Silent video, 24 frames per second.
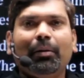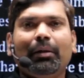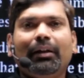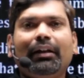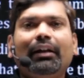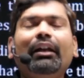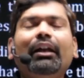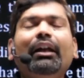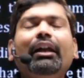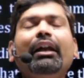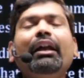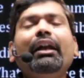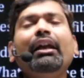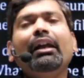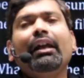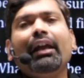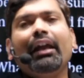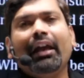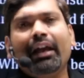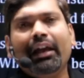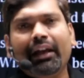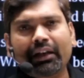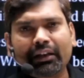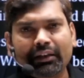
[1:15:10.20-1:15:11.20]
clean
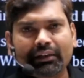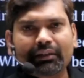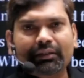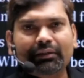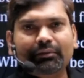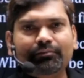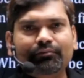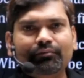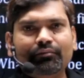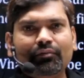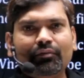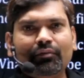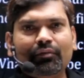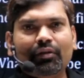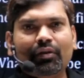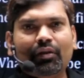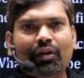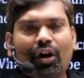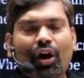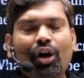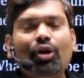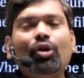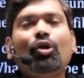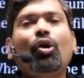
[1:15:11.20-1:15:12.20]
air
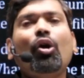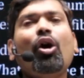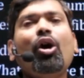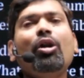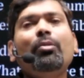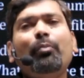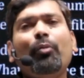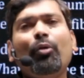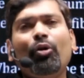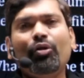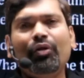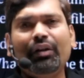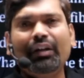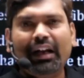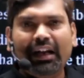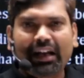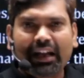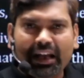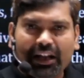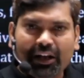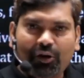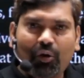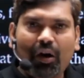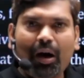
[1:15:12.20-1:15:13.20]
or
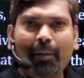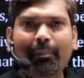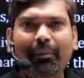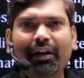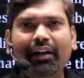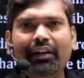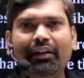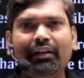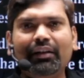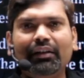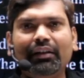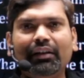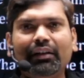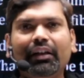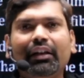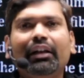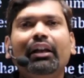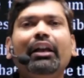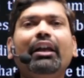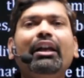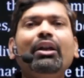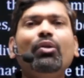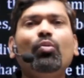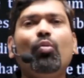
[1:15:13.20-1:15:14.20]
non-polluted environment,
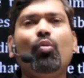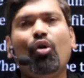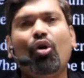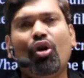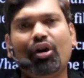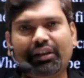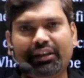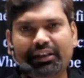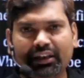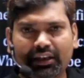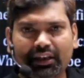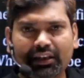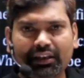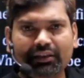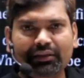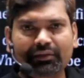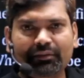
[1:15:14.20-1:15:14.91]
clean water,